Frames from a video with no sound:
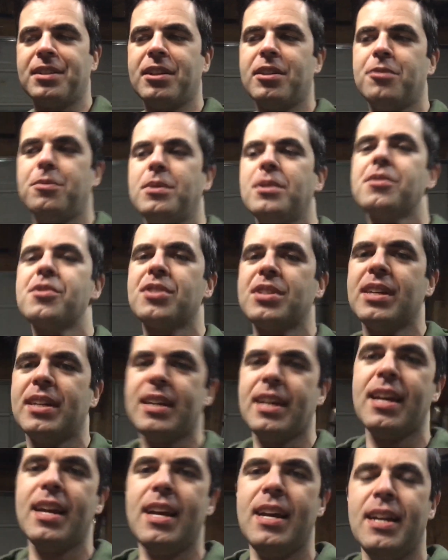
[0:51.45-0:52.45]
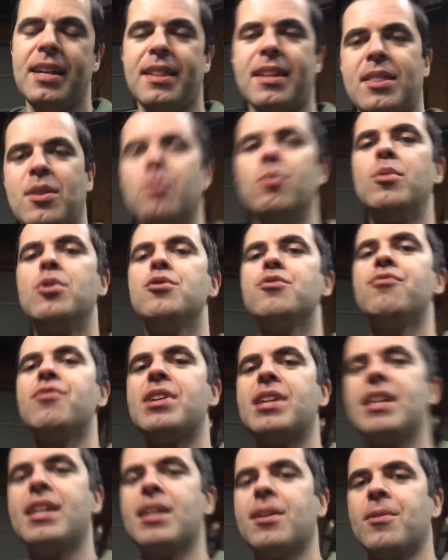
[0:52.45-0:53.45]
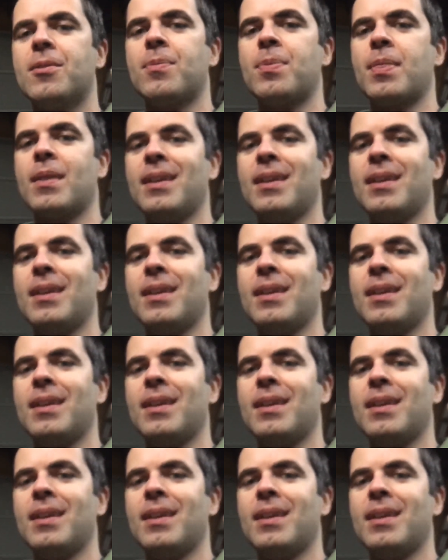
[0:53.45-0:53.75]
Now I will say that the movie